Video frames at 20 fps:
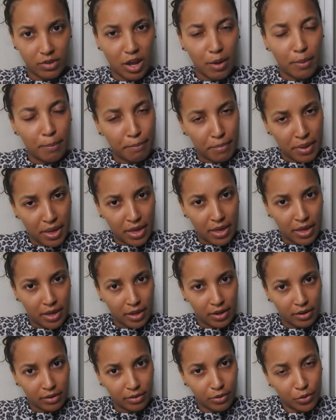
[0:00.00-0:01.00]
I'm
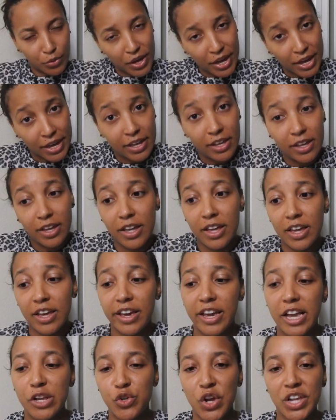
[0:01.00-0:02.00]
mad, okay?
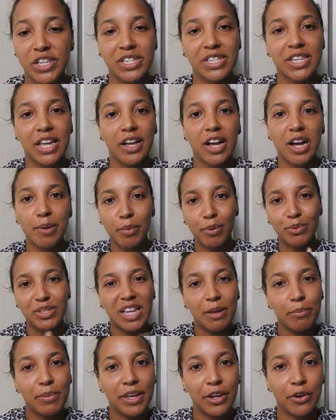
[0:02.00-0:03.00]
And Tracy's like, come on,
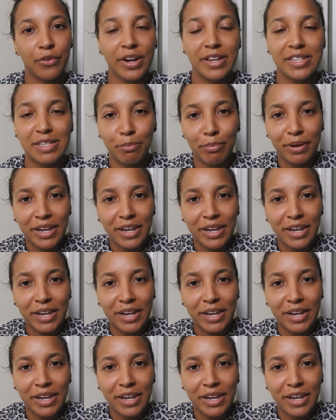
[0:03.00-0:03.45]
stop being crazy.